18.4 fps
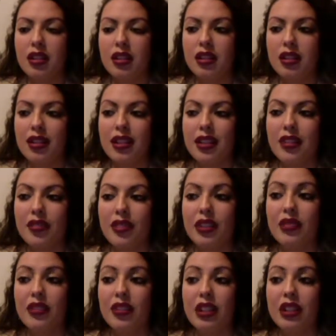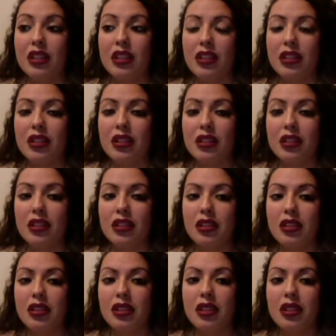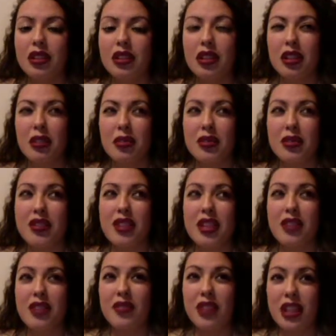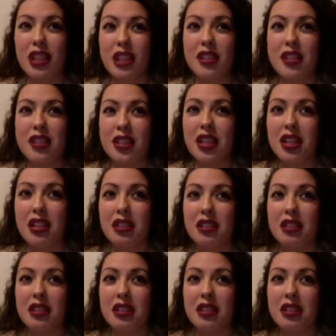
if even. Was he even 18?